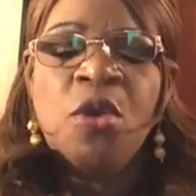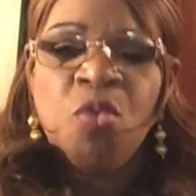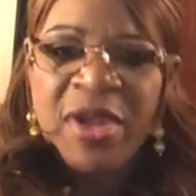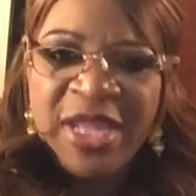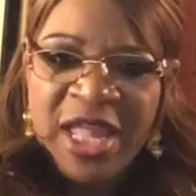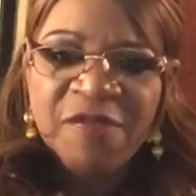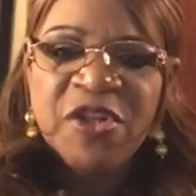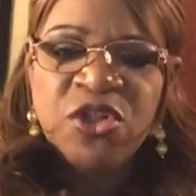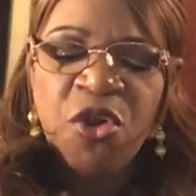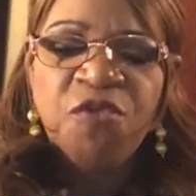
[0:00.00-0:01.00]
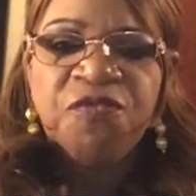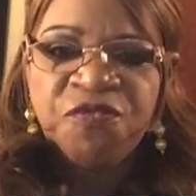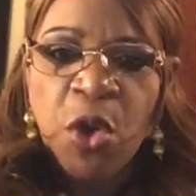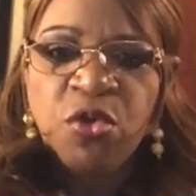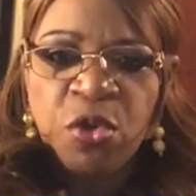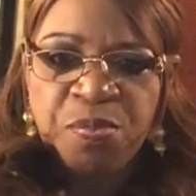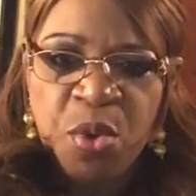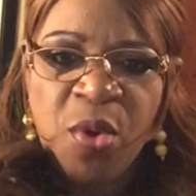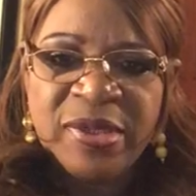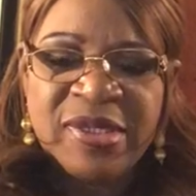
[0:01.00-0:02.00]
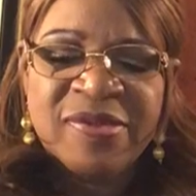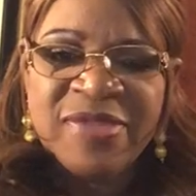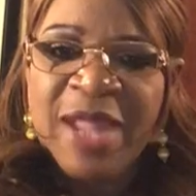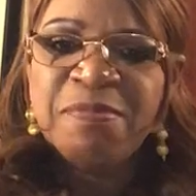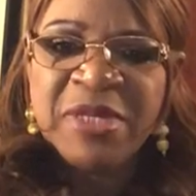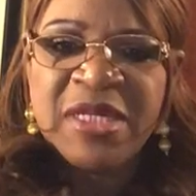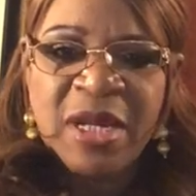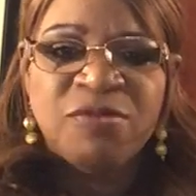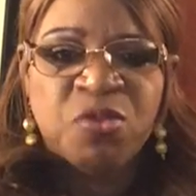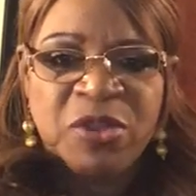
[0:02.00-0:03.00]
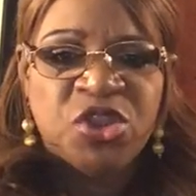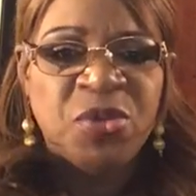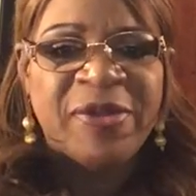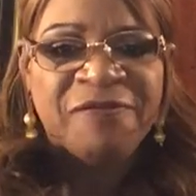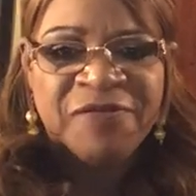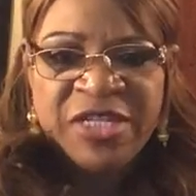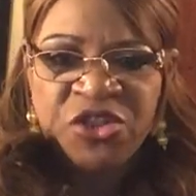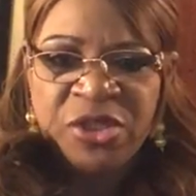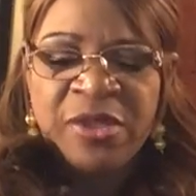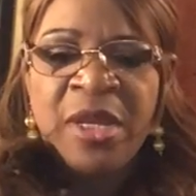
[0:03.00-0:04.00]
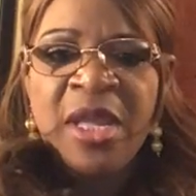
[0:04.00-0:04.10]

Whatever your focal point, that becomes what you envision.